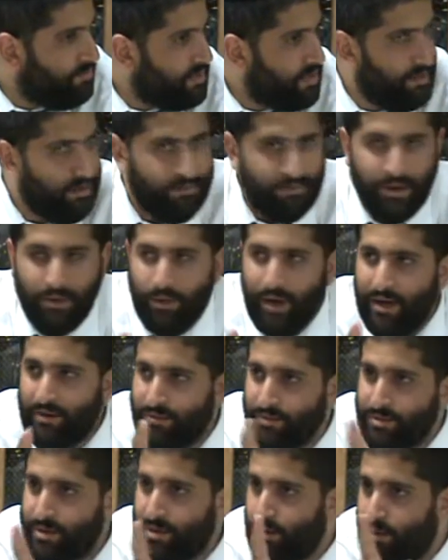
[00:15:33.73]
Something my
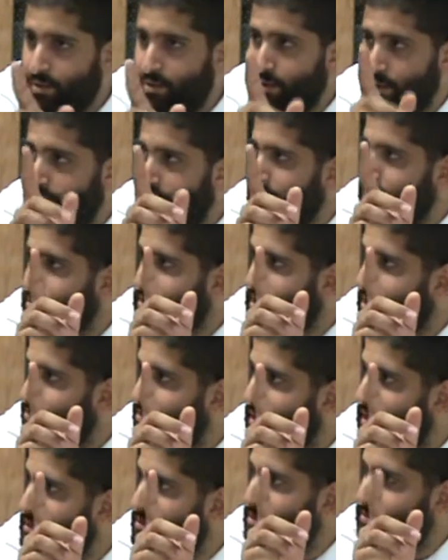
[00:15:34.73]
wife was telling me. Someone's come
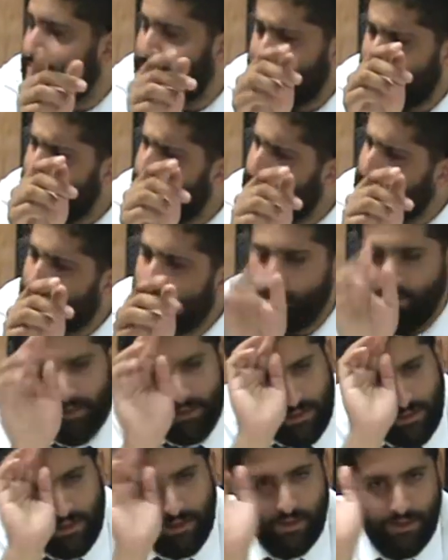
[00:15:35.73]
to the house to visit. Who's
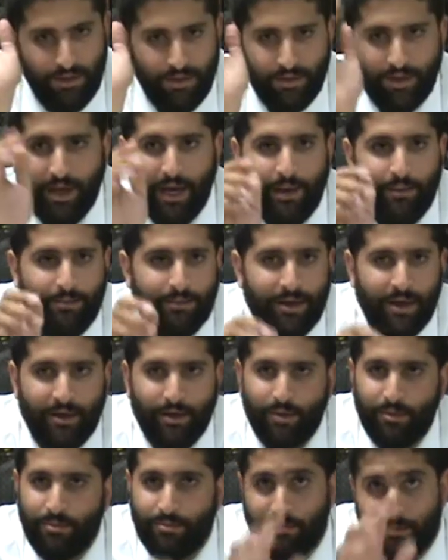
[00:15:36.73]
coming? Okay, I'm not
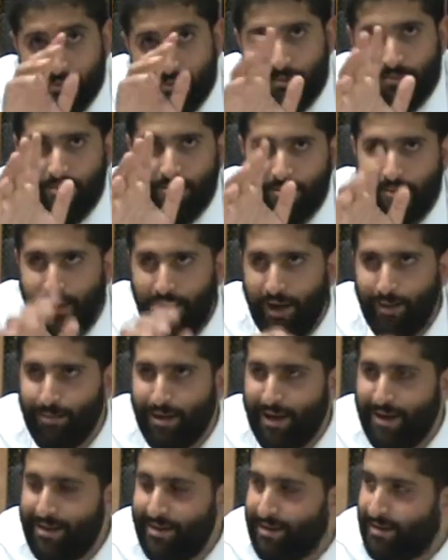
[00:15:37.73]
home. I'm
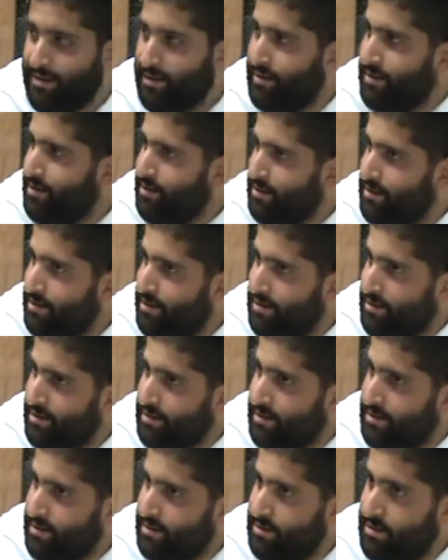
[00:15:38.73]
hiding.
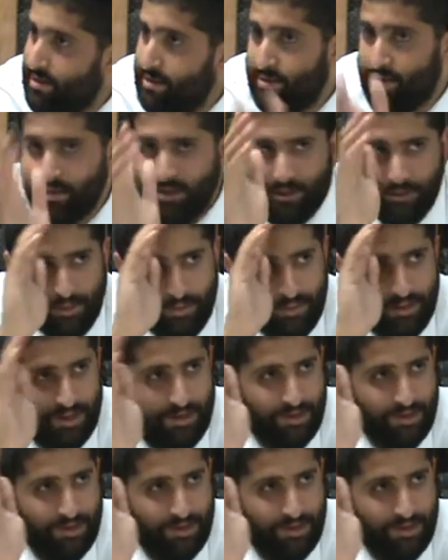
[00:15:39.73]
There's some people